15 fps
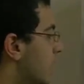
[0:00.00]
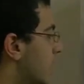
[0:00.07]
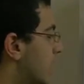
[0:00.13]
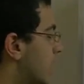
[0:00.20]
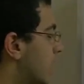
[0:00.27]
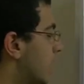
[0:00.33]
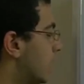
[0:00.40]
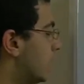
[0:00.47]

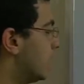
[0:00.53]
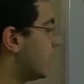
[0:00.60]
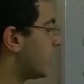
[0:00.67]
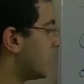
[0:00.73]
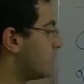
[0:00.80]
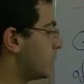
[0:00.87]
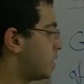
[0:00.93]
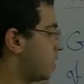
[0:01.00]
uh,
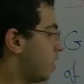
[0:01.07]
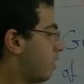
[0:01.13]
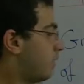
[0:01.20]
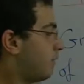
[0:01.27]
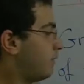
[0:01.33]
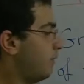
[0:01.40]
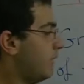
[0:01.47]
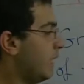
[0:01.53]
leakage
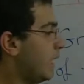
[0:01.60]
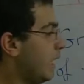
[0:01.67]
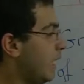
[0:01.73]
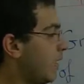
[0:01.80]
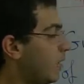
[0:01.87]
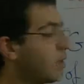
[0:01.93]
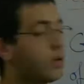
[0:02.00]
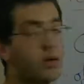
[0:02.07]
of
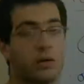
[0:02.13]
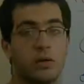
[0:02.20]
air